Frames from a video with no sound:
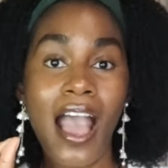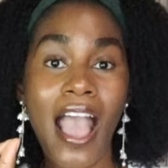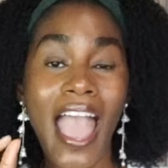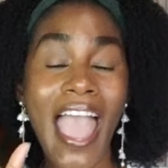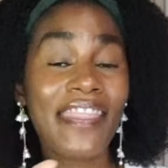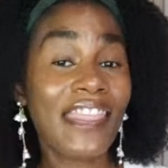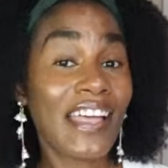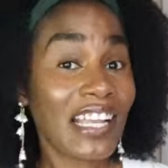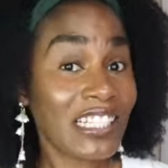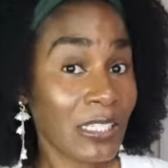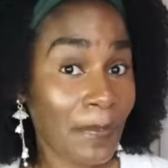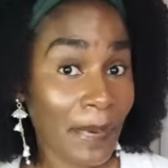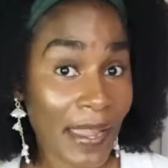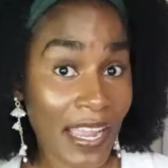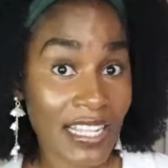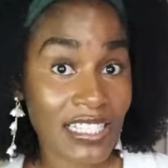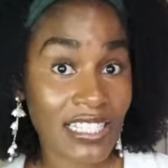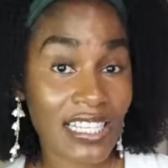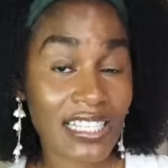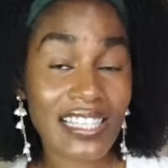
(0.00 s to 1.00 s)
And that
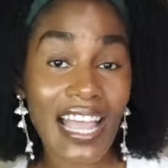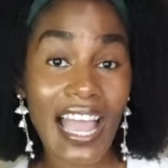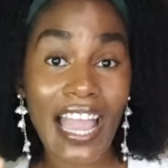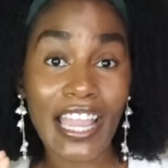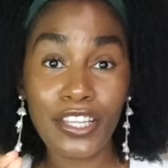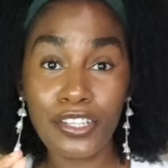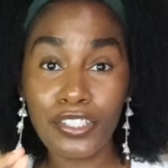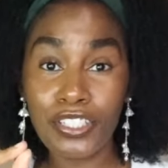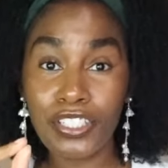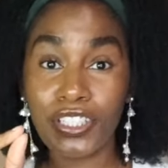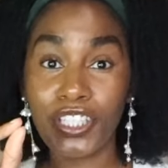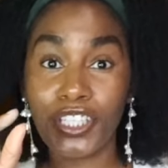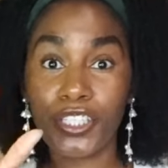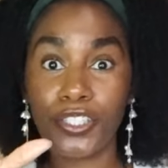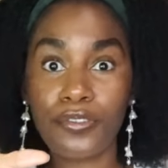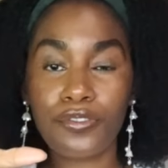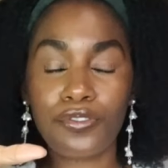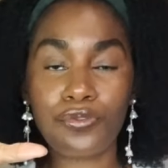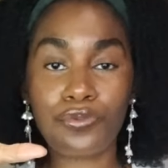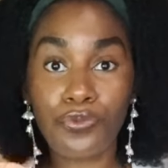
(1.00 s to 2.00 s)
depends, because I usually
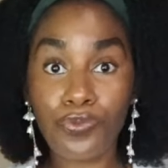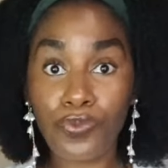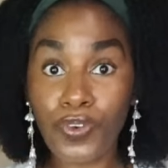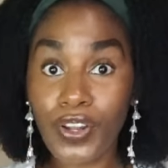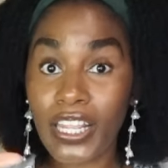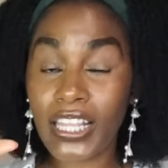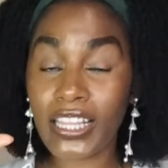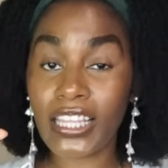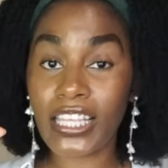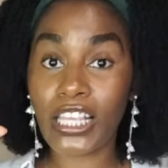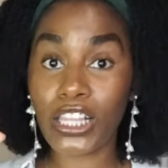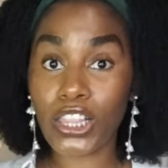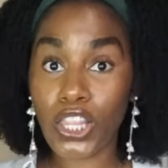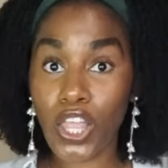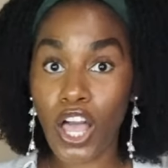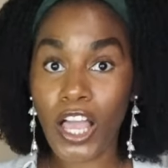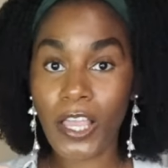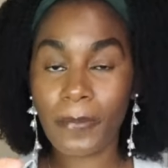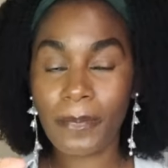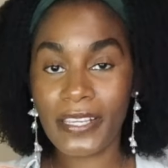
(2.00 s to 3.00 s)
use really
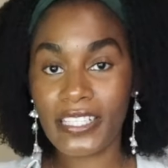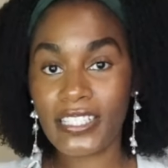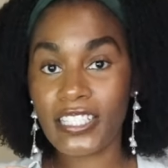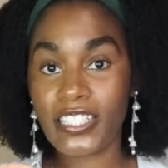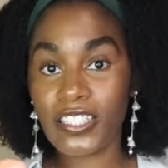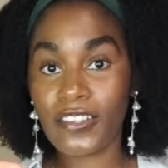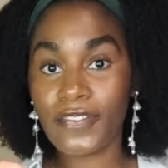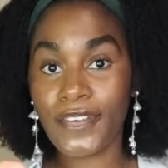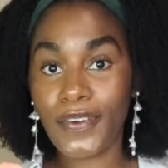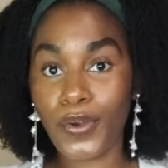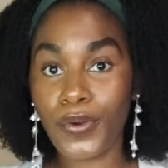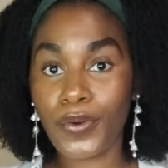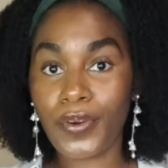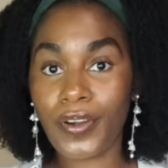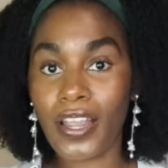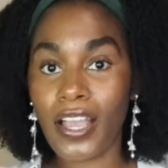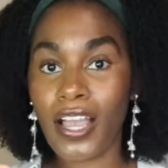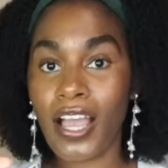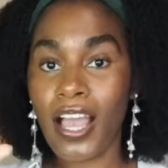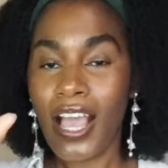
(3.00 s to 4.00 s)
long pieces of
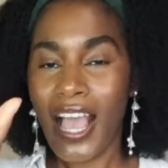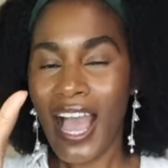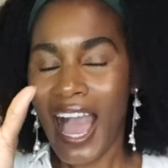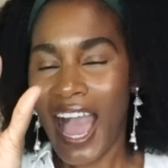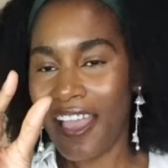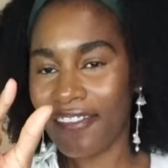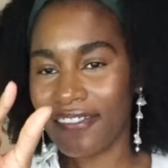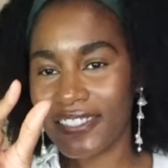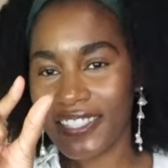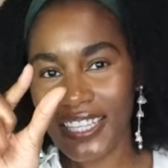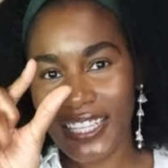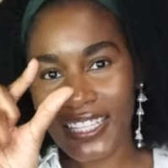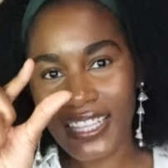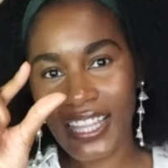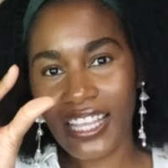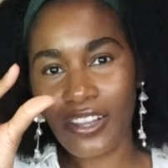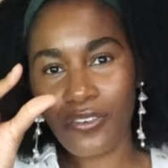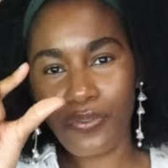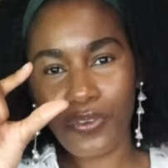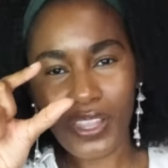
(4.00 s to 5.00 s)
okra. I've seen
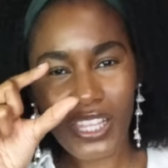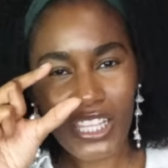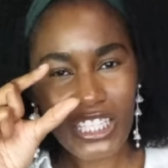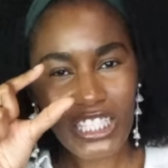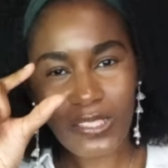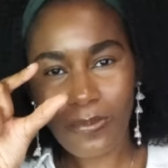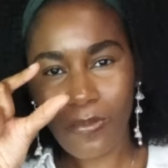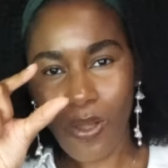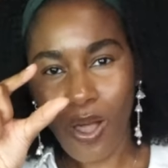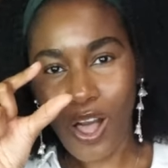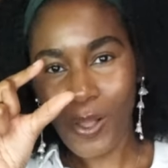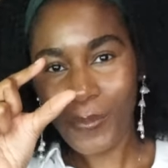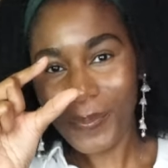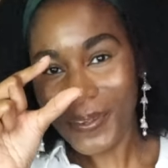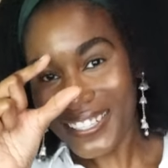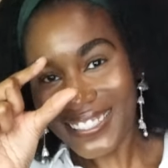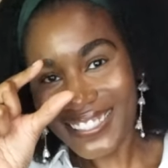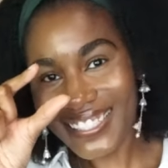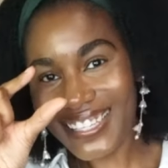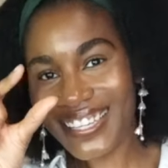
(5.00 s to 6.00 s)
like really small
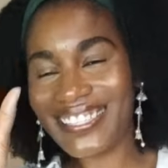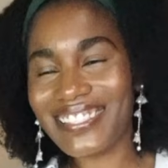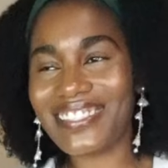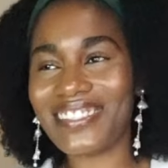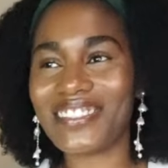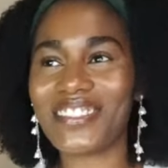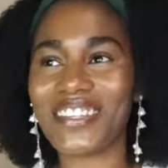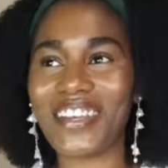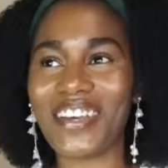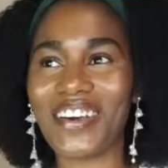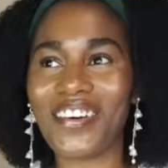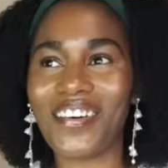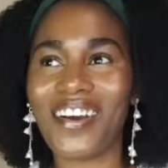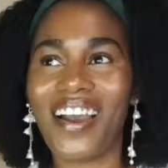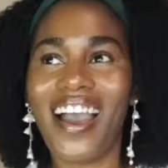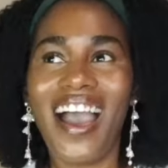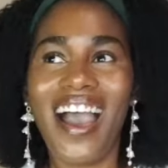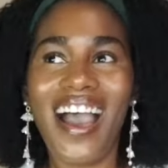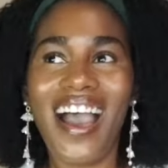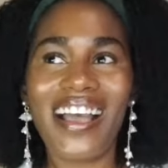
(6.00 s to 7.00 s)
pieces, so
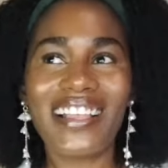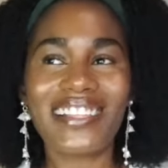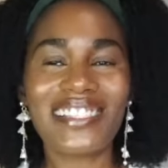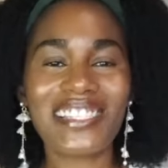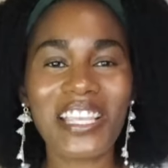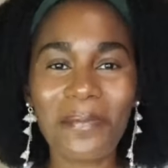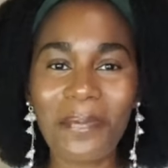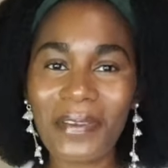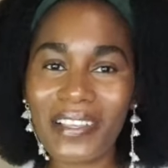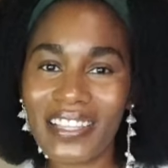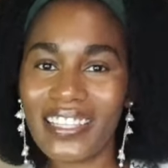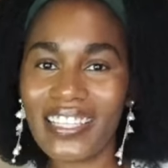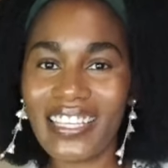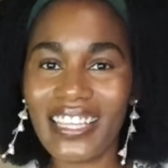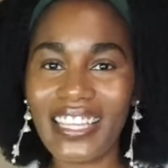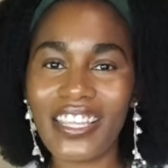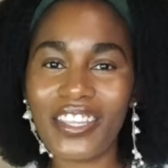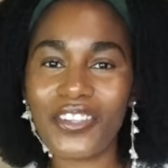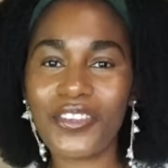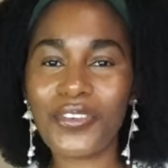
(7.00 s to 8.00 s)

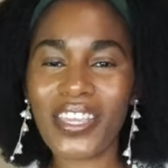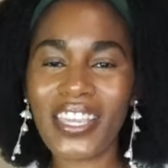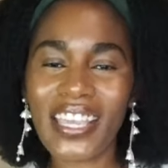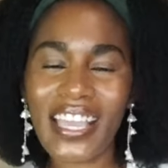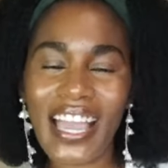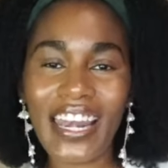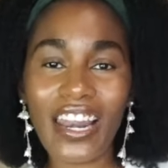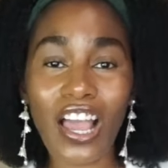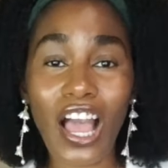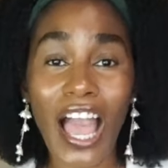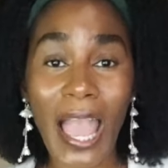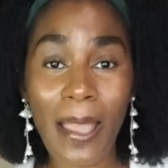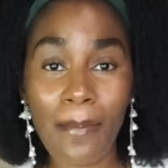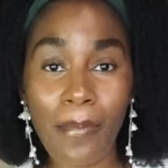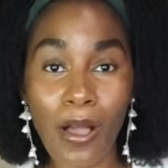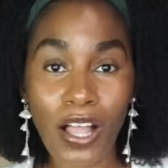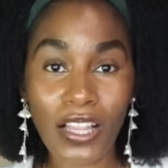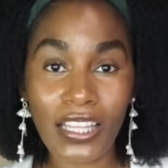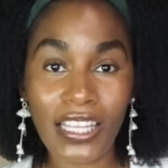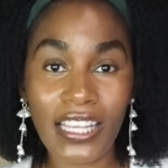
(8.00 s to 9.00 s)
typically you can kind of
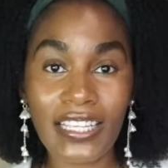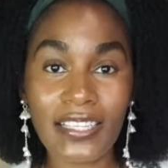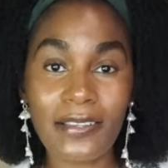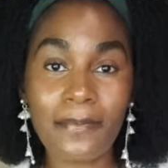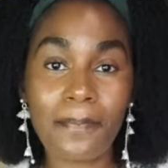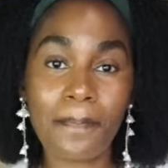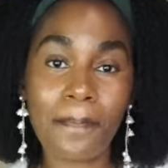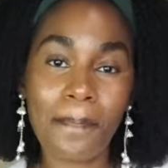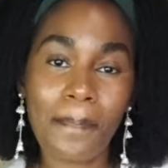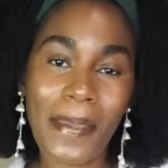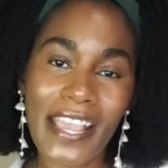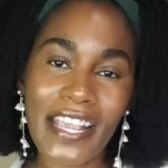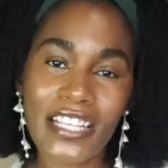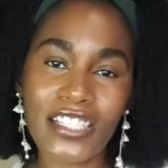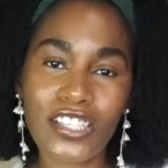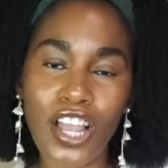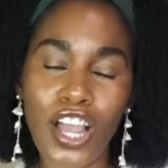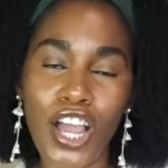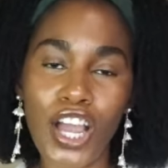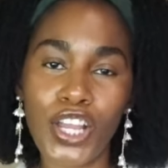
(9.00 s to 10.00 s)
eyeball it based
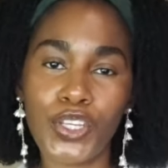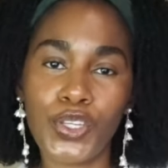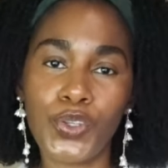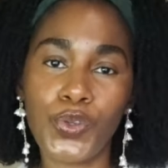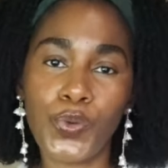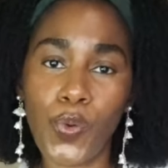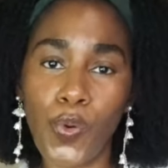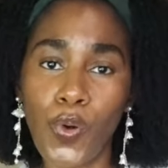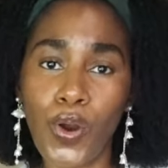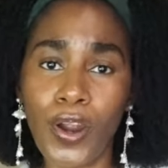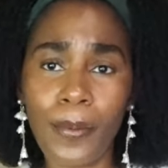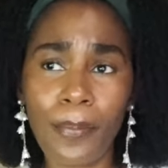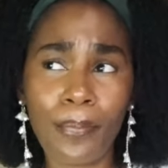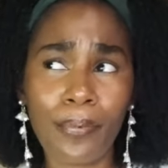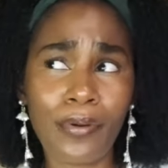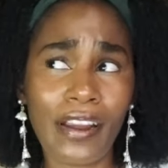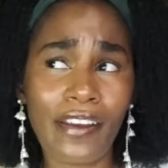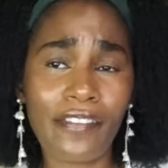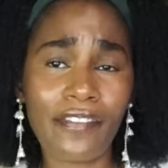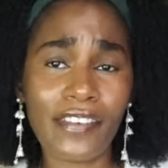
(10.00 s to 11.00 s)
on your
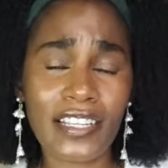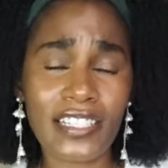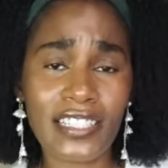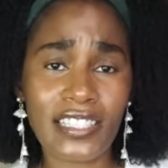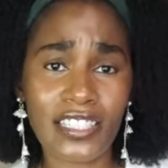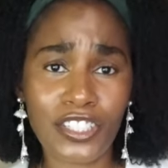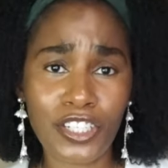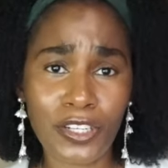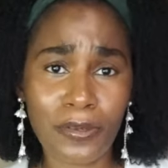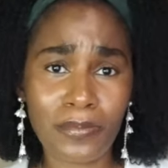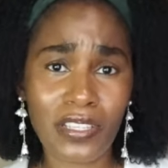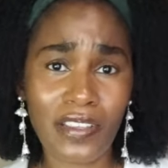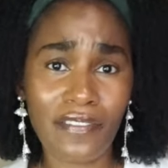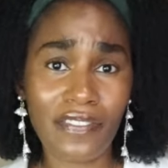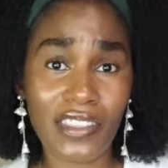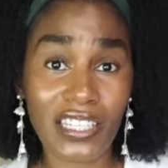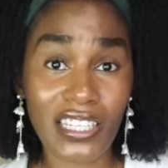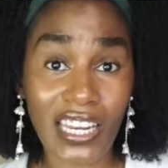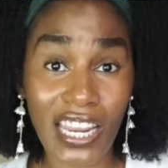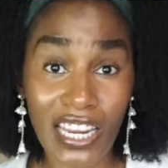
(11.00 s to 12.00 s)
preference in terms of
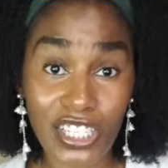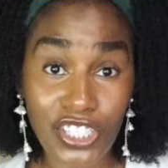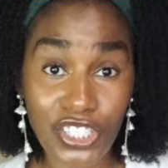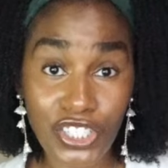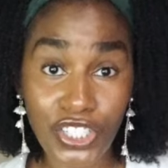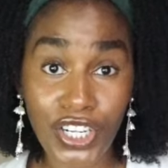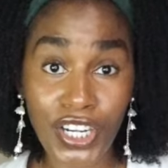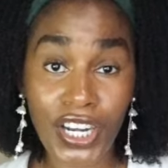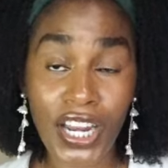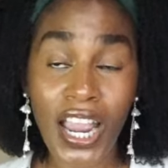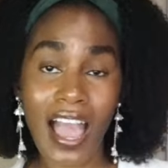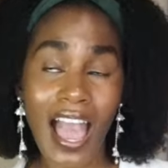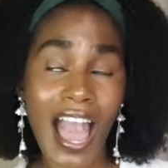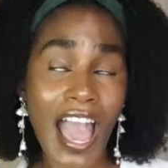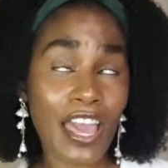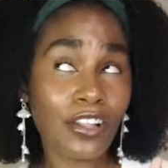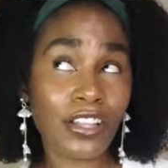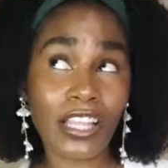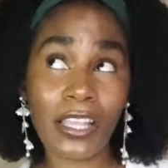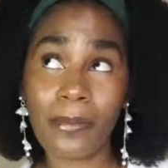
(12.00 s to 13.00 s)
the texture.
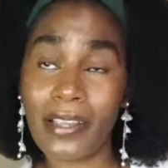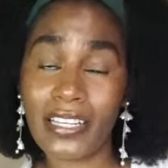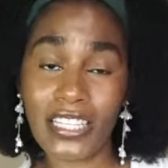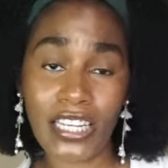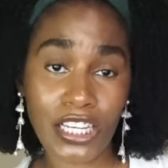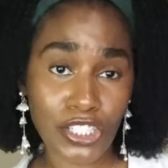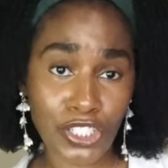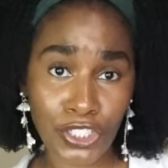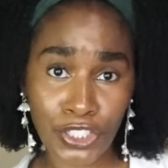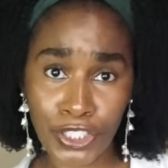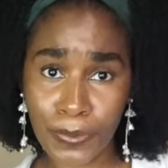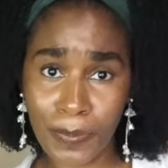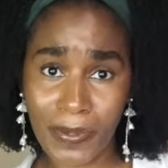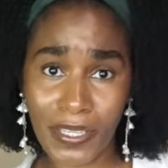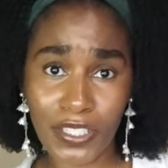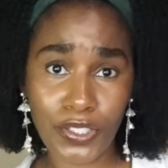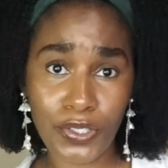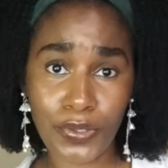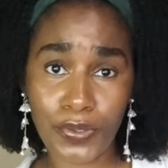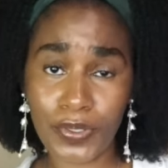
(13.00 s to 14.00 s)
I don't like my texture to be
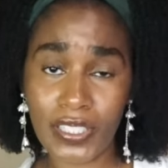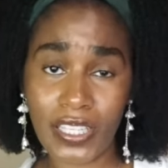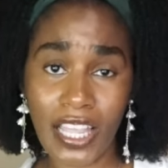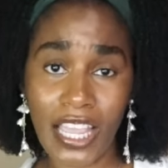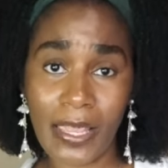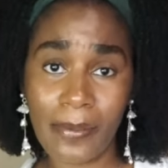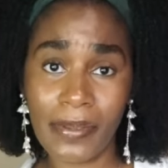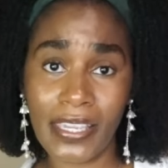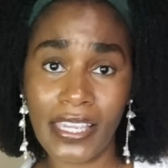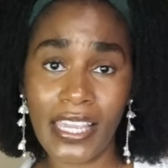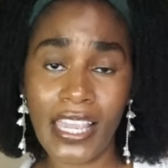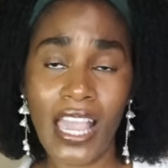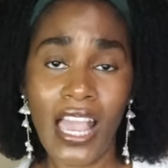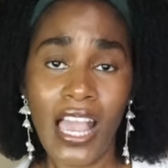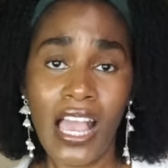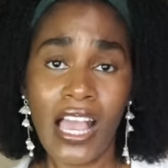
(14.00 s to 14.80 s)
too slimy.